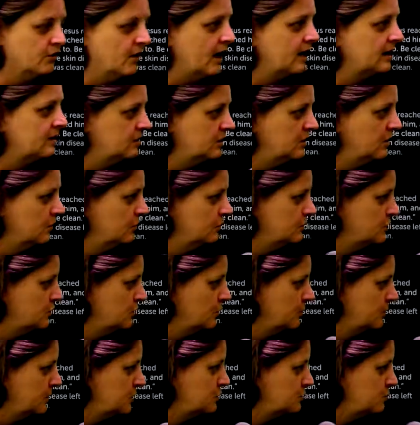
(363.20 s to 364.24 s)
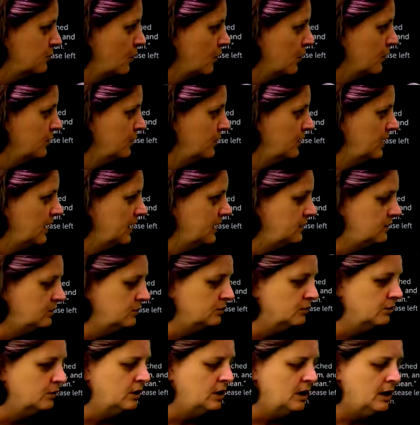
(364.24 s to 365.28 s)
their act together so much more than I
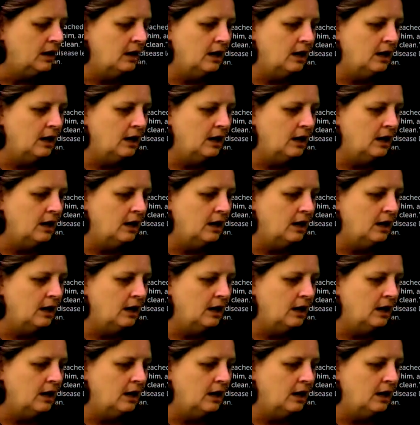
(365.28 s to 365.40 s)
do.